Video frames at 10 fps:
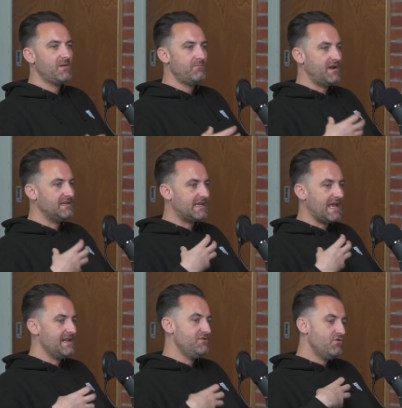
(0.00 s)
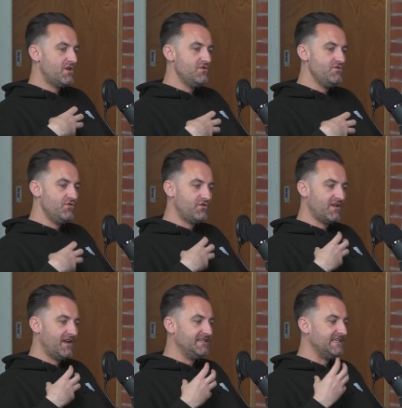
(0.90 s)
But again, you can
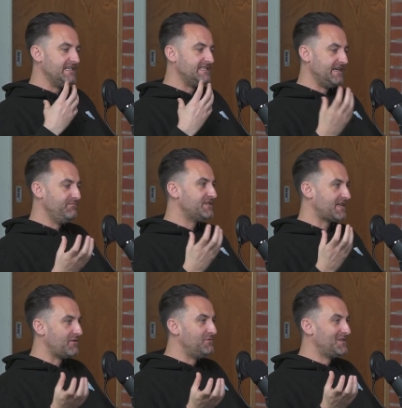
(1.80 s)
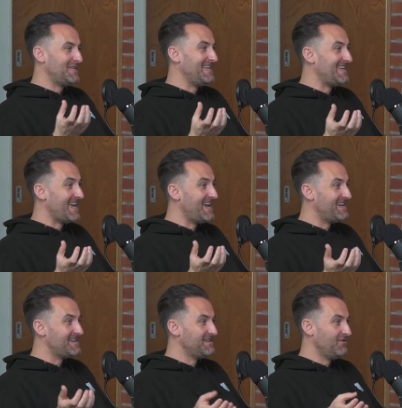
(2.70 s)
utilise these same skills that you
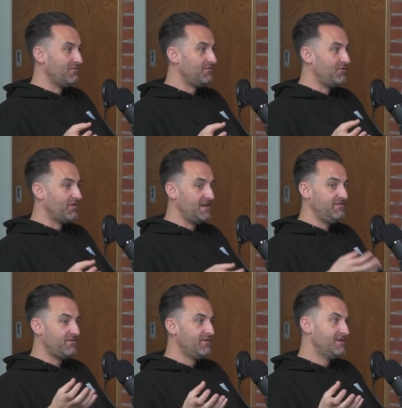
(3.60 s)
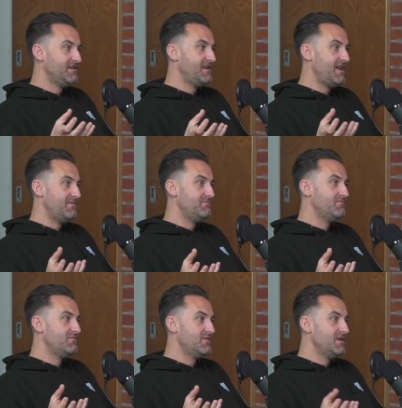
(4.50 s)
get, through life.
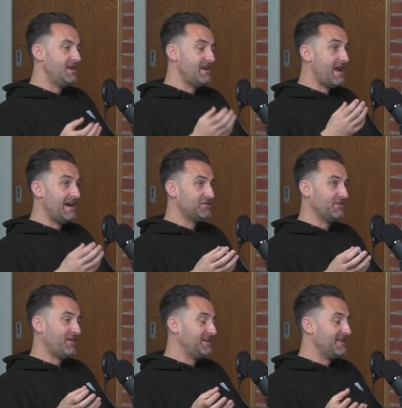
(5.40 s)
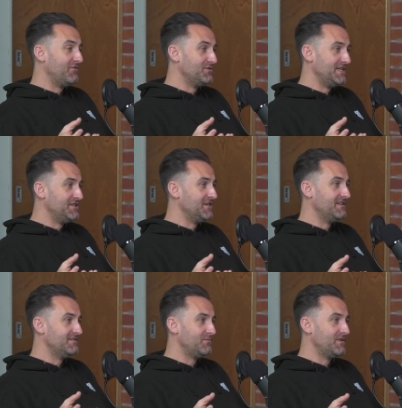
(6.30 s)
And I actually think
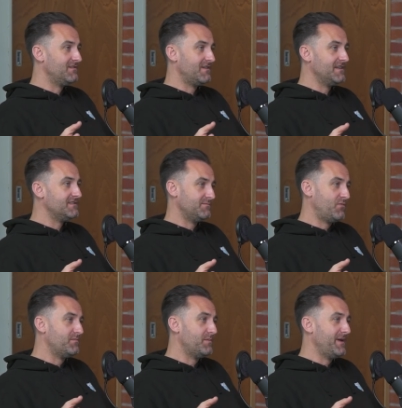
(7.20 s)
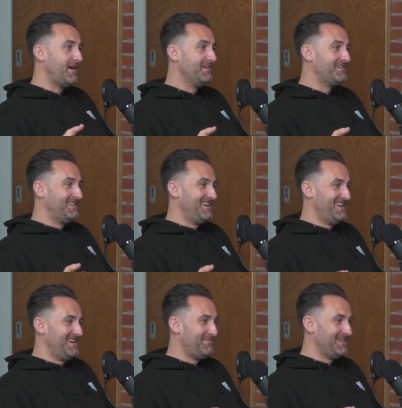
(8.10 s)
negotiation with kids is probably harder than
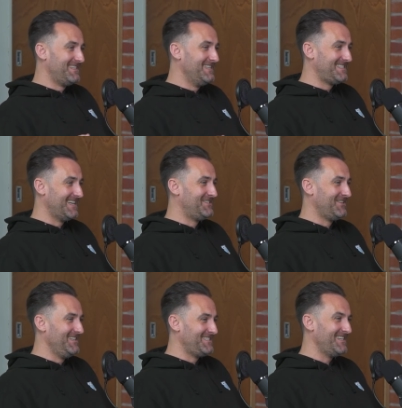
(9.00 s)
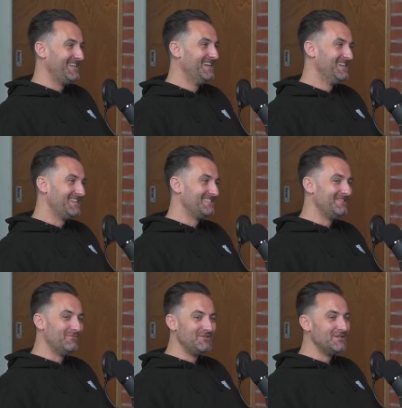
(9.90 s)
in a business situation, because they
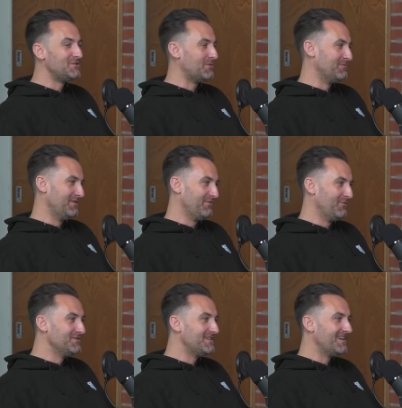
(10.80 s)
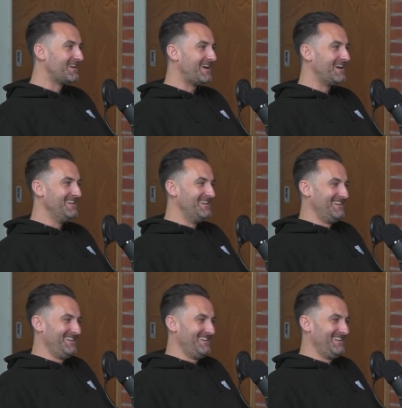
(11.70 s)
don't just jump on the phone and start crying.